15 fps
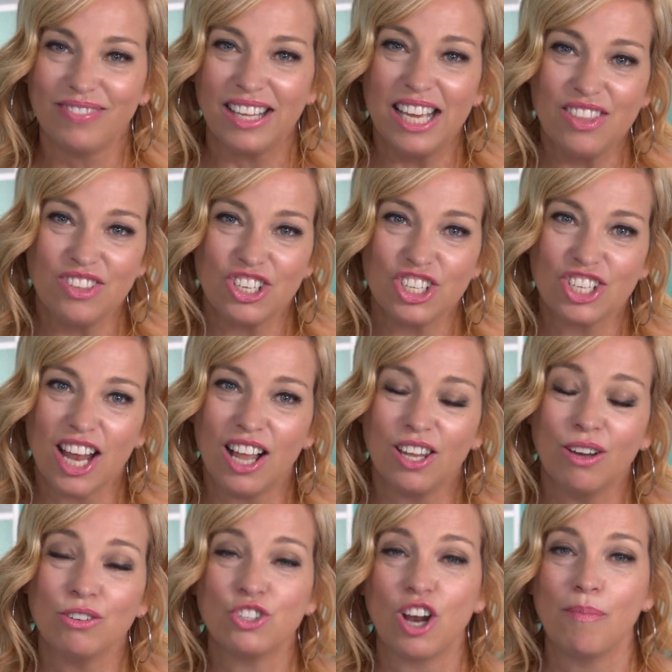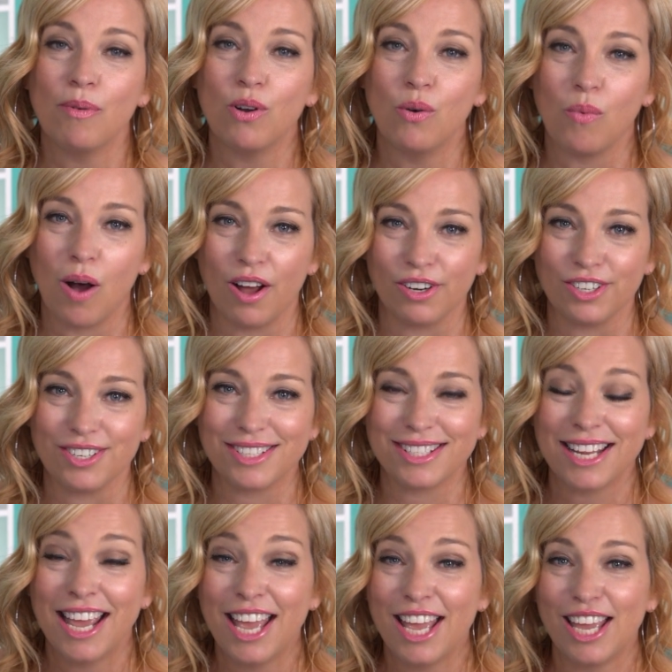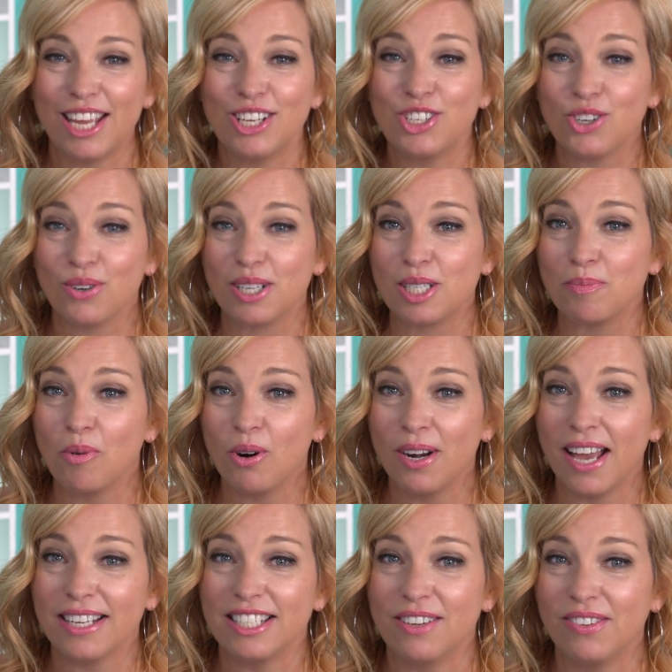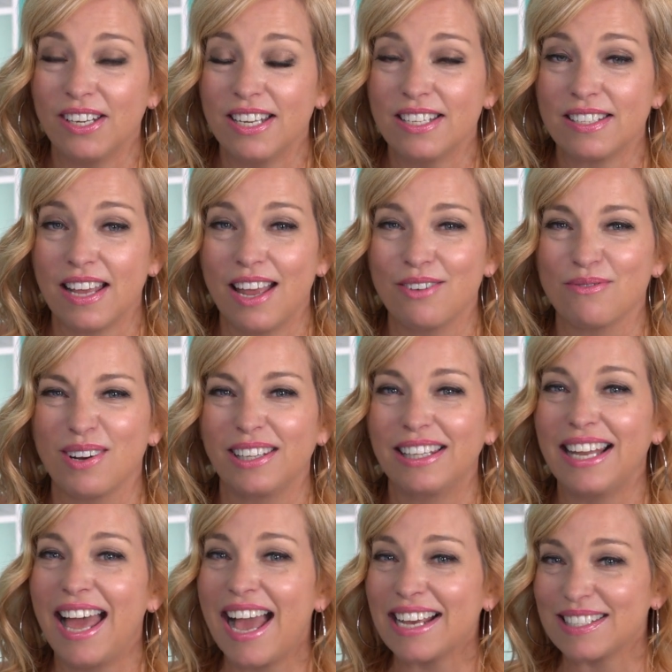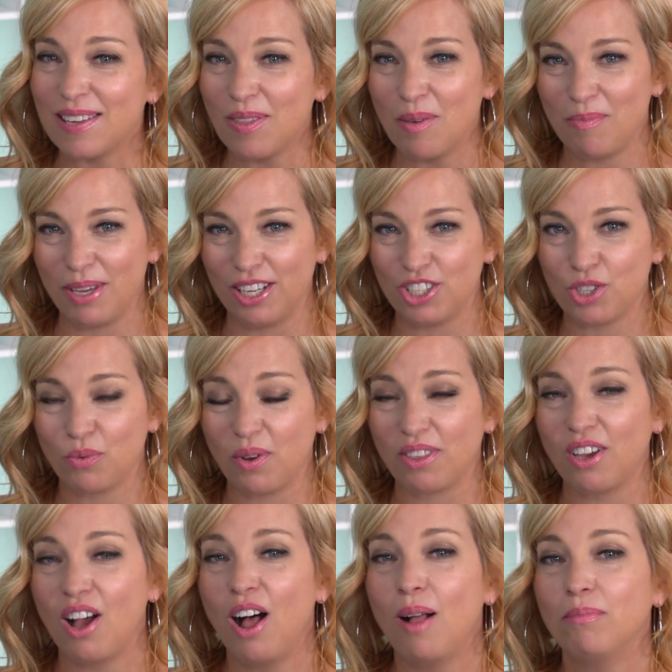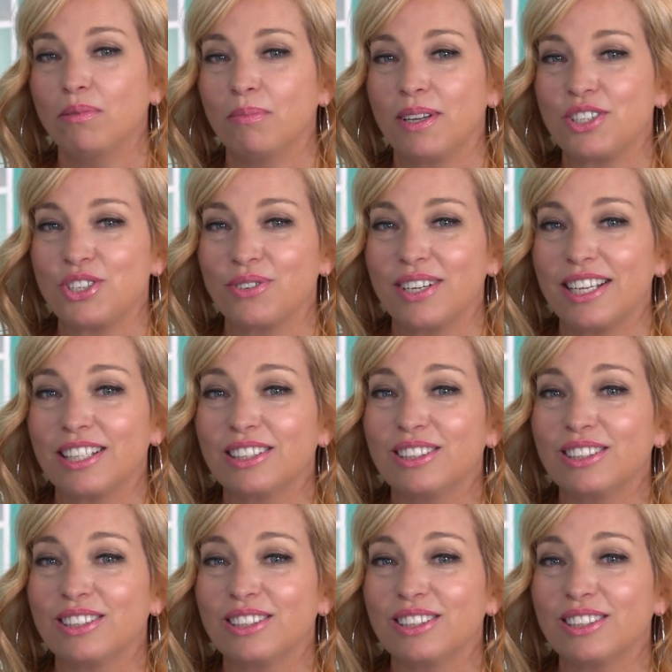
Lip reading: in the shallow tropical waters, enjoy sport activities, and relax on the beach with complimentary